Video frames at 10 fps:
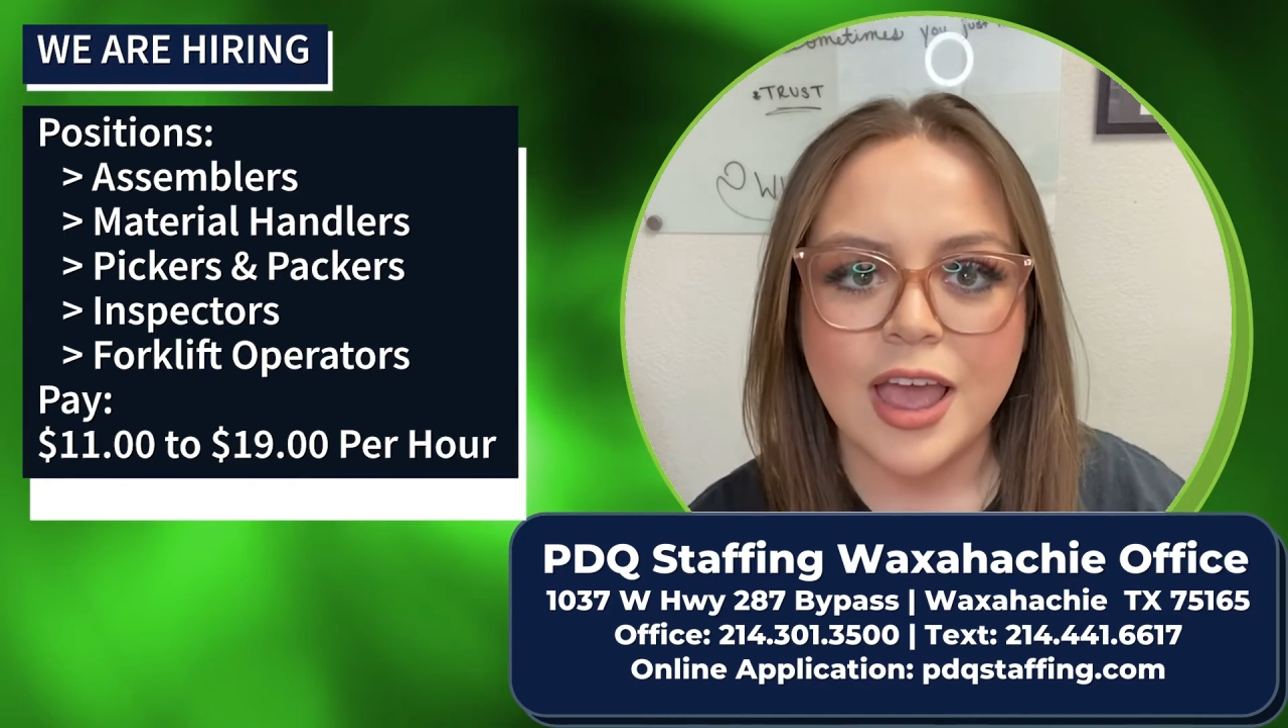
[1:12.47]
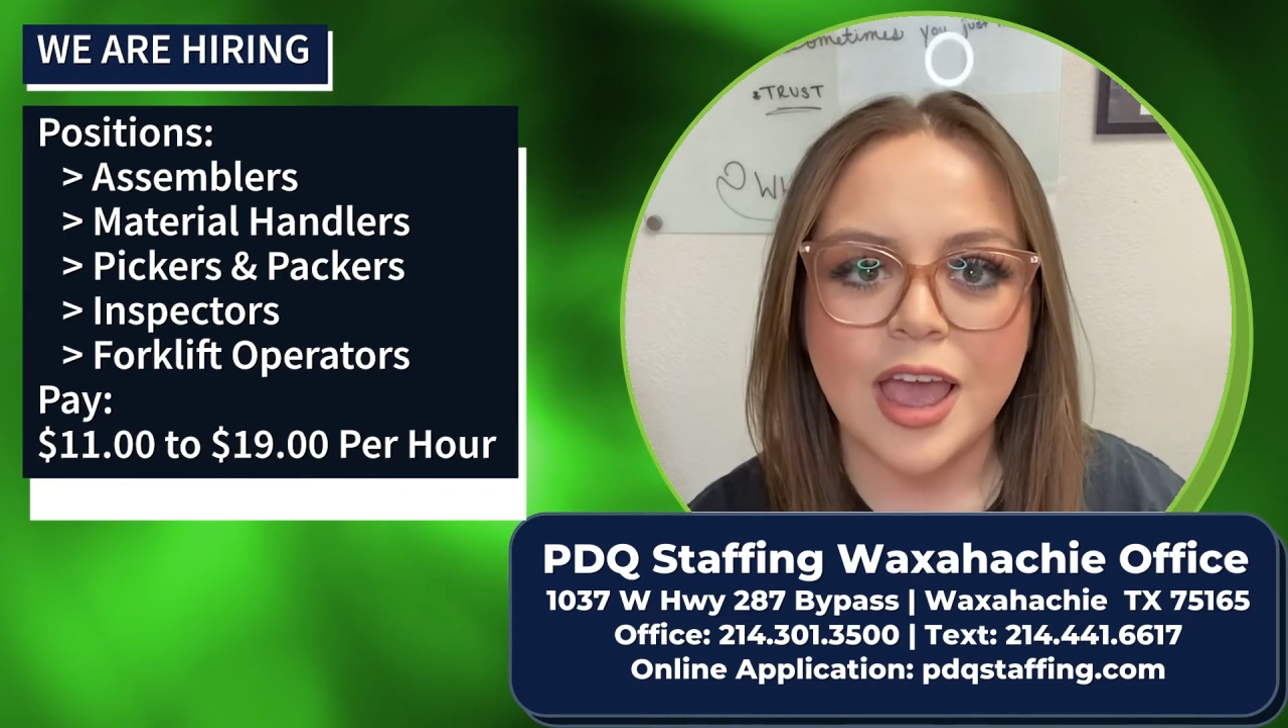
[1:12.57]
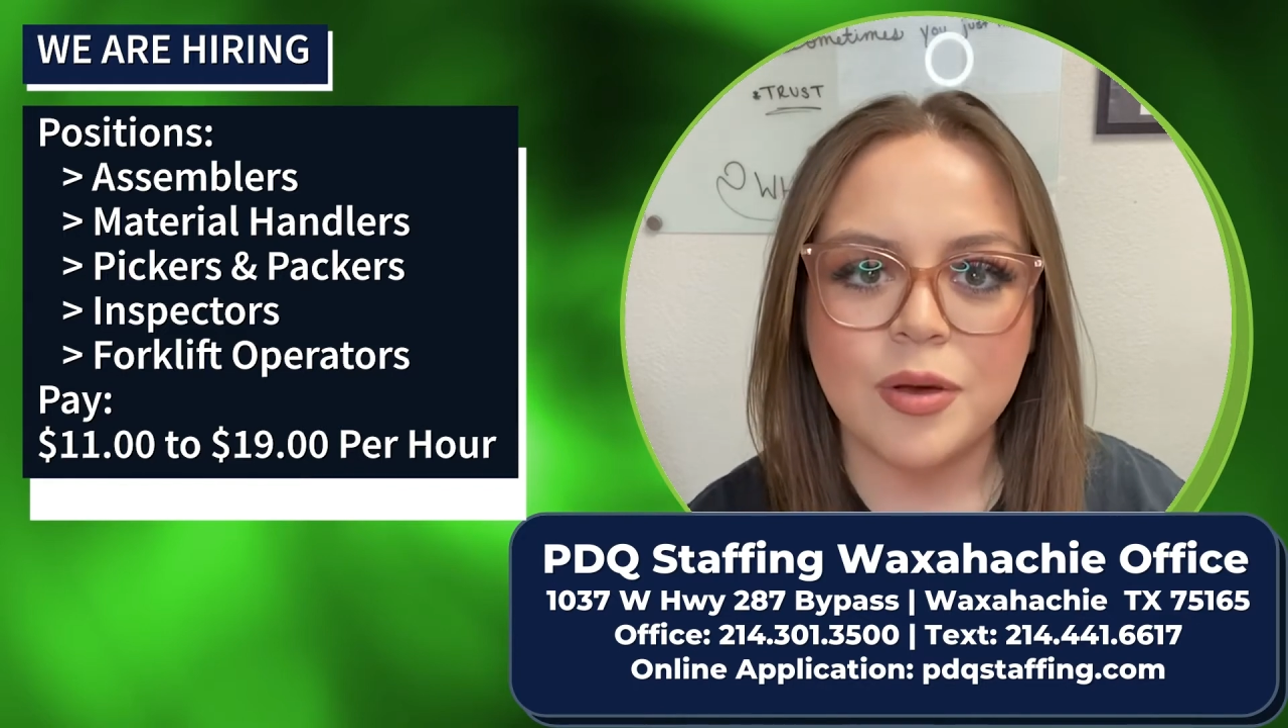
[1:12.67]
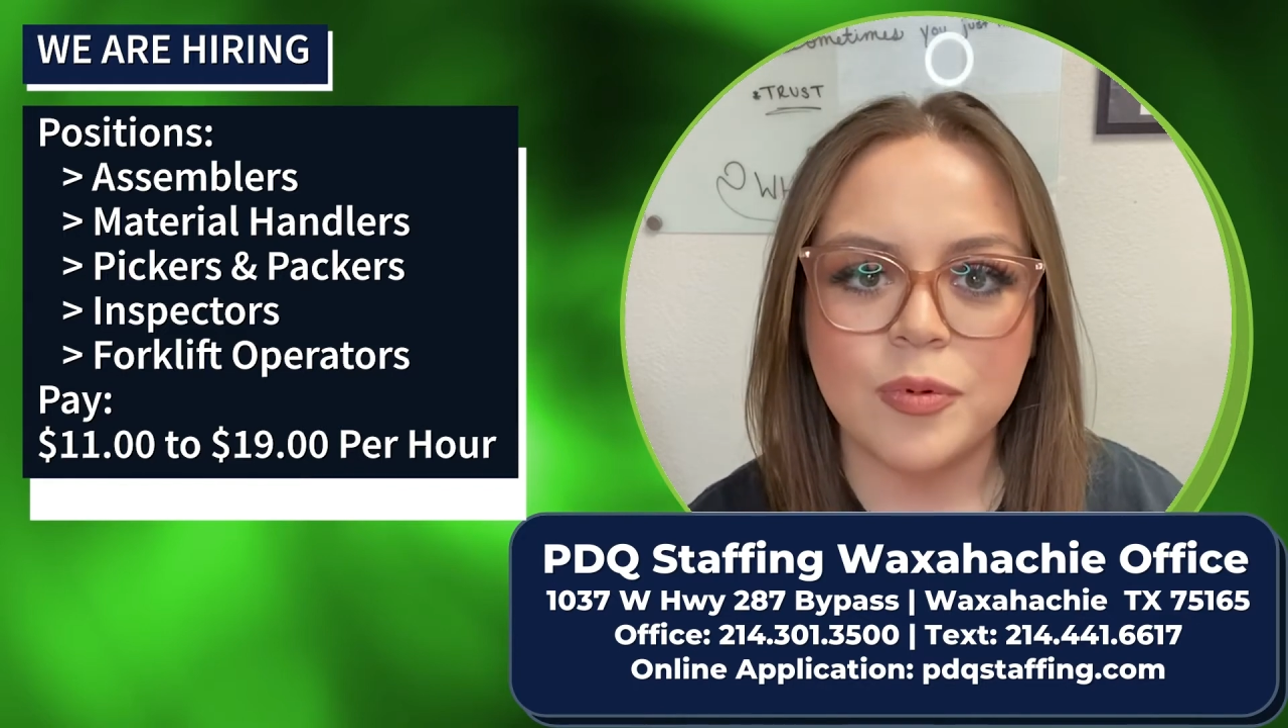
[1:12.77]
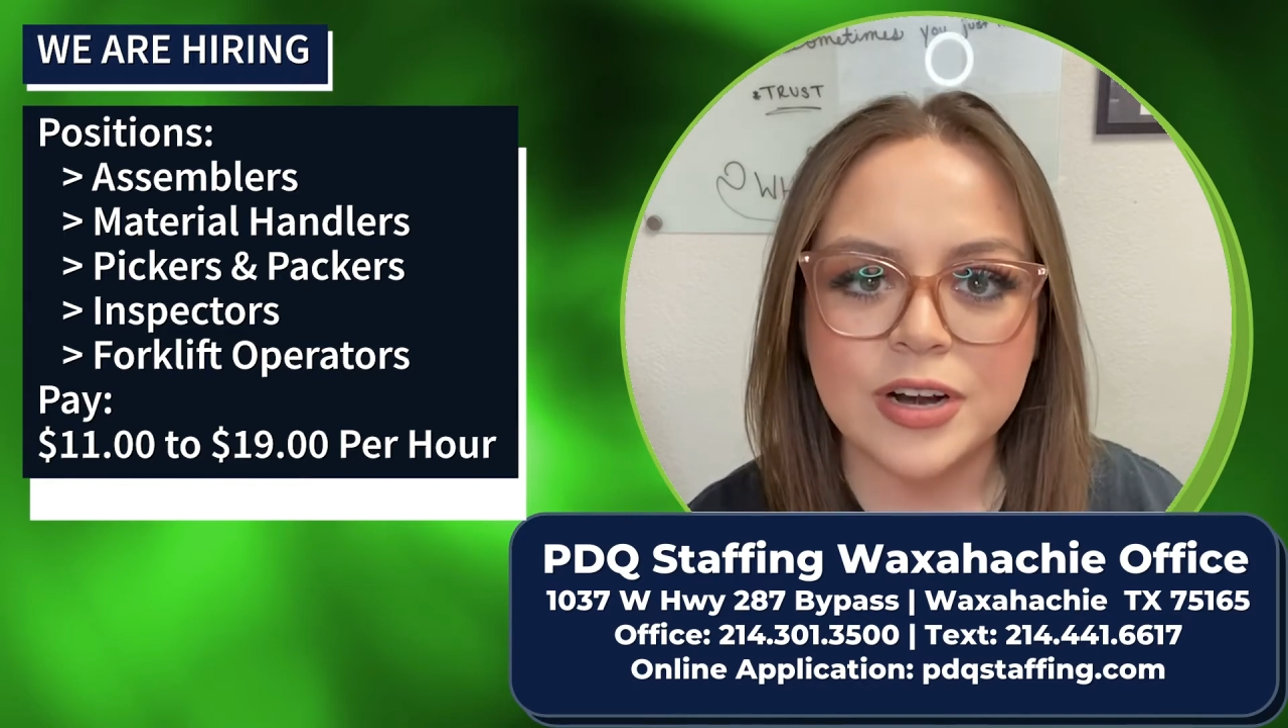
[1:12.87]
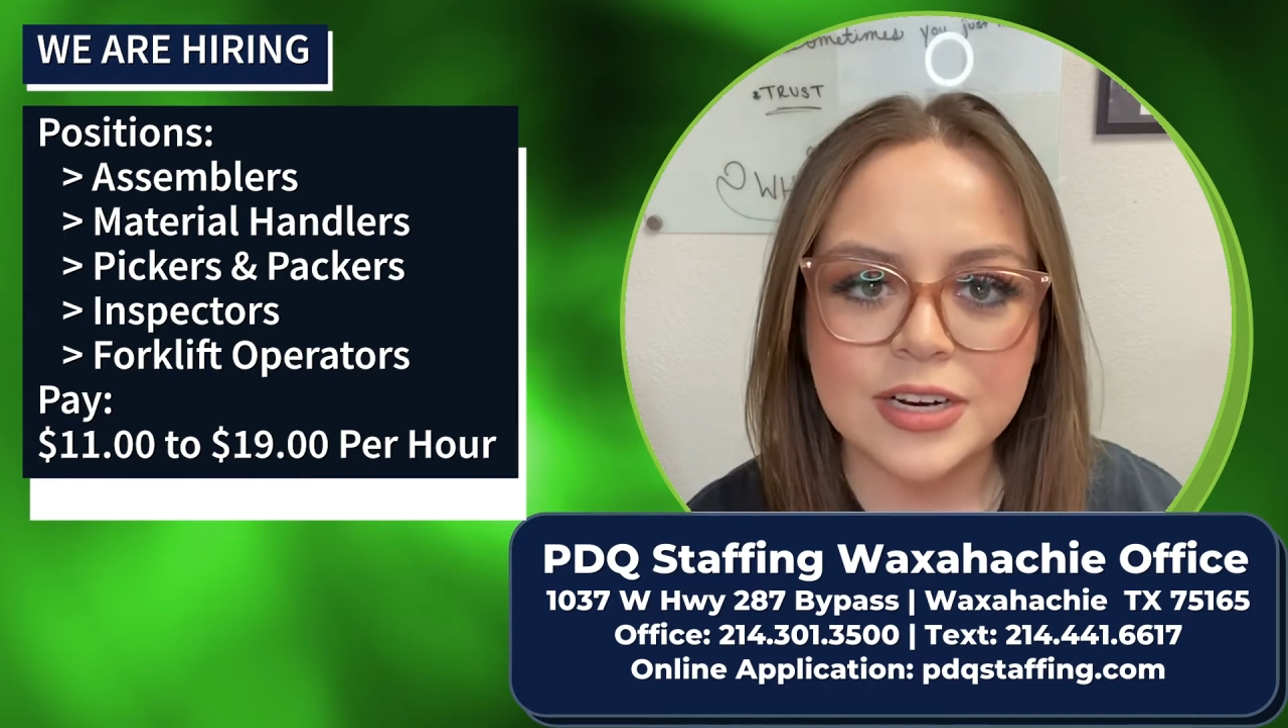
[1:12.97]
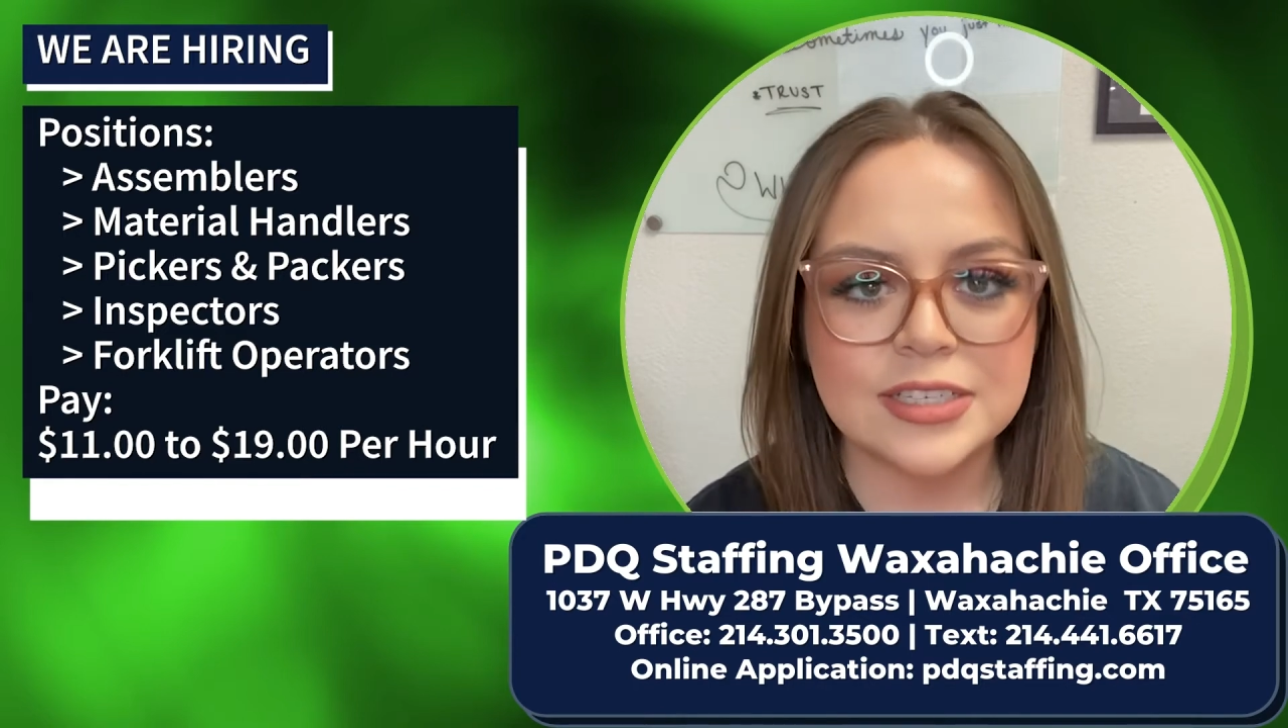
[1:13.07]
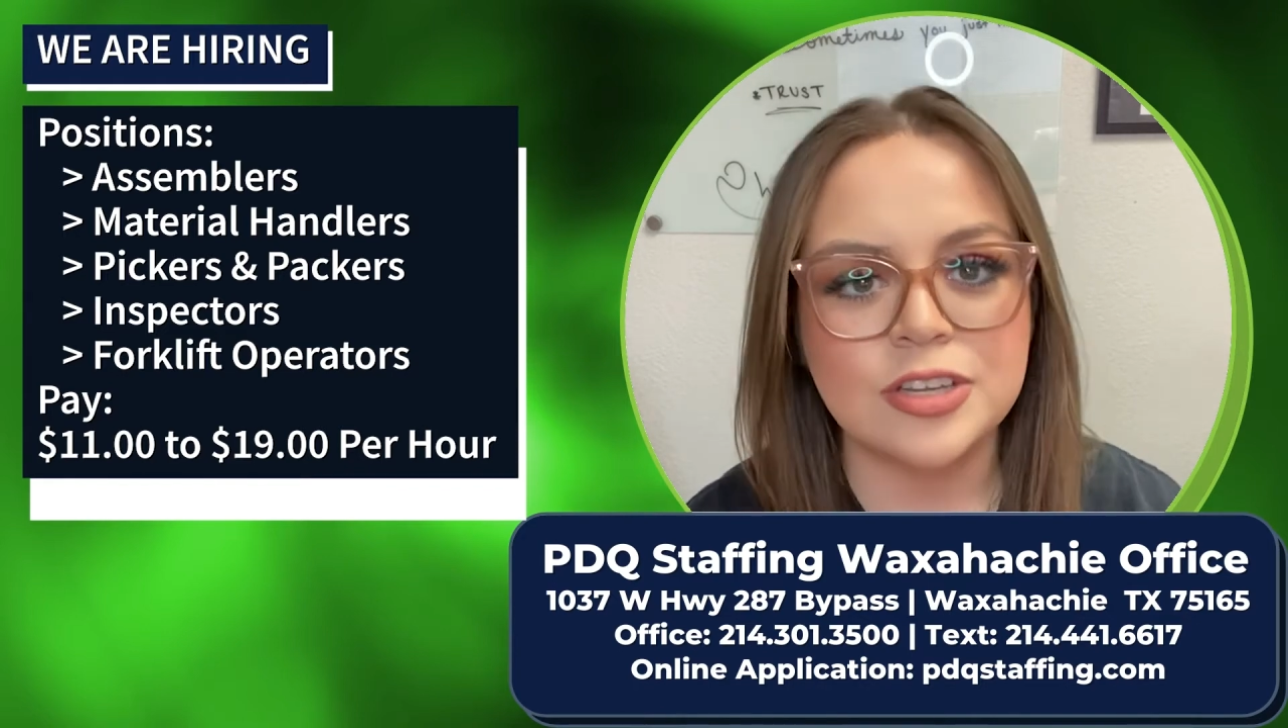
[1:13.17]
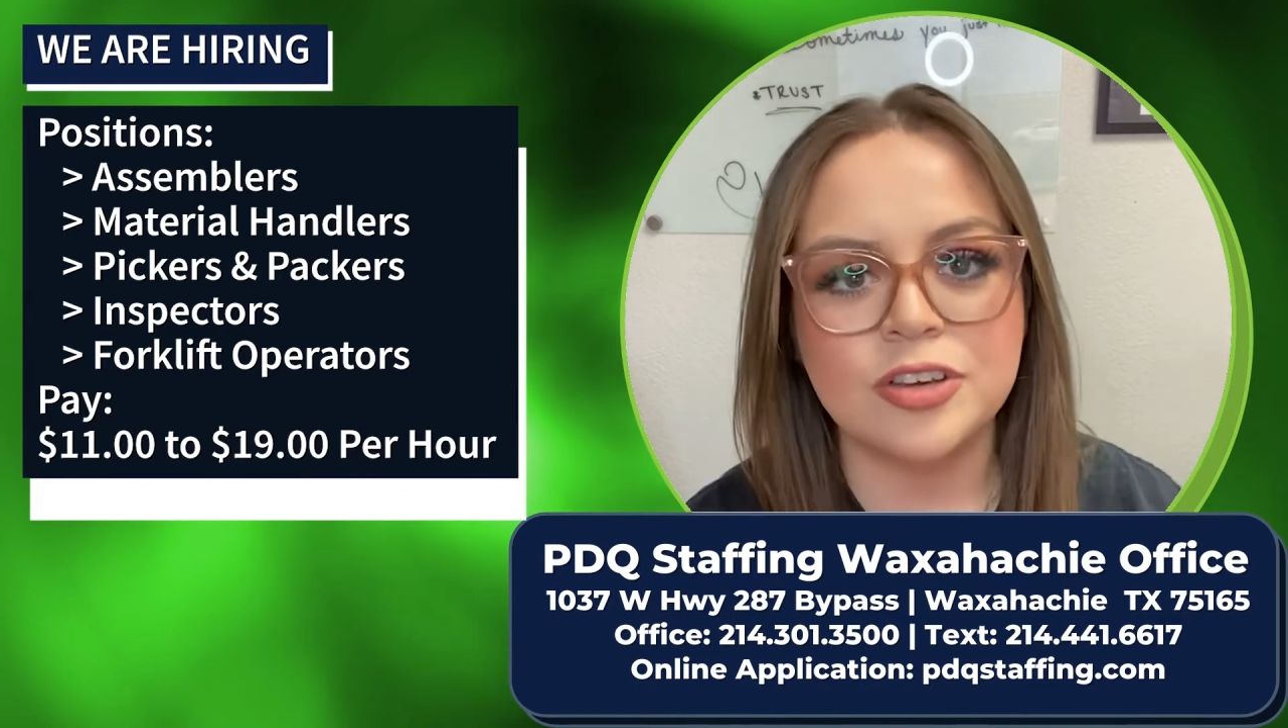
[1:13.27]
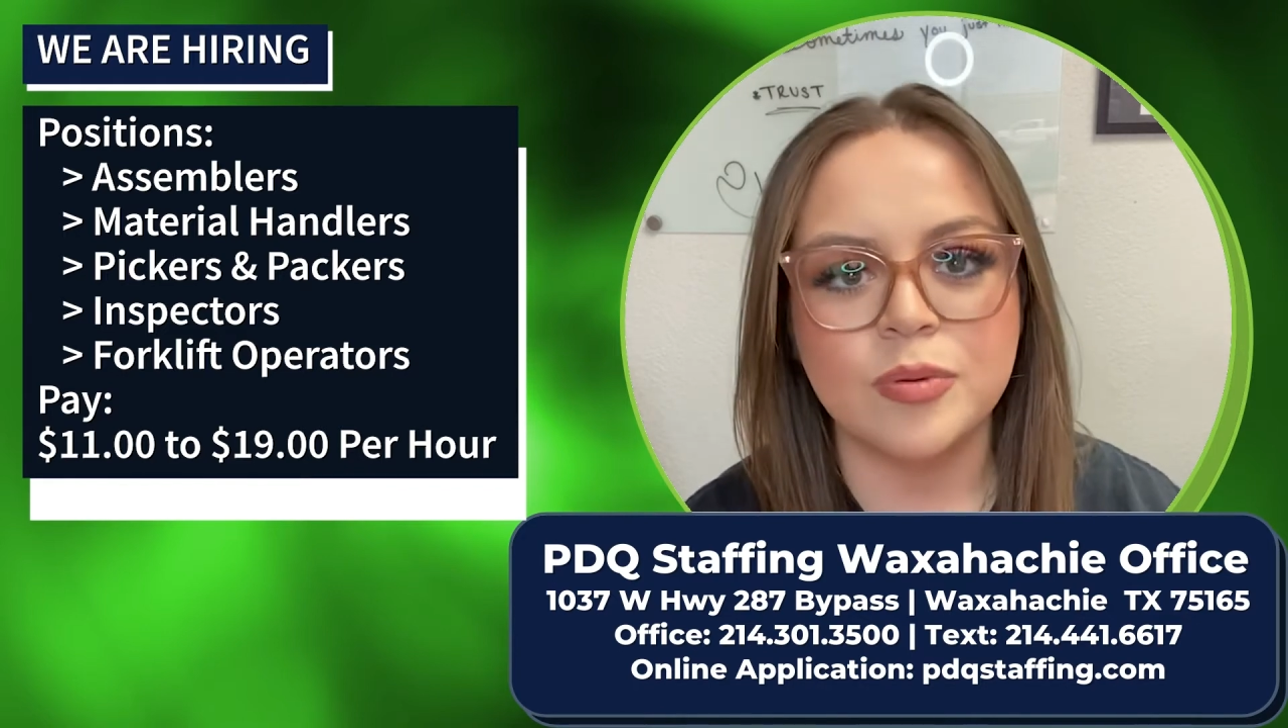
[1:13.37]
and what it is
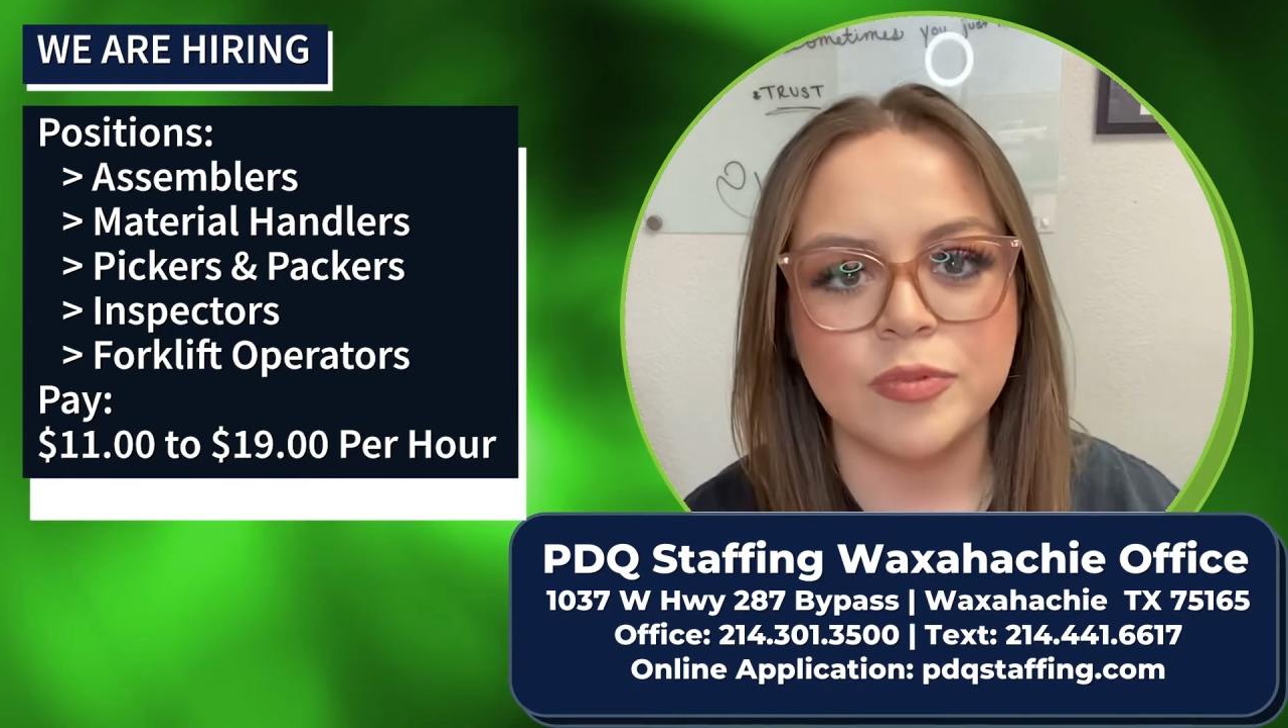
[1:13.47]
that you can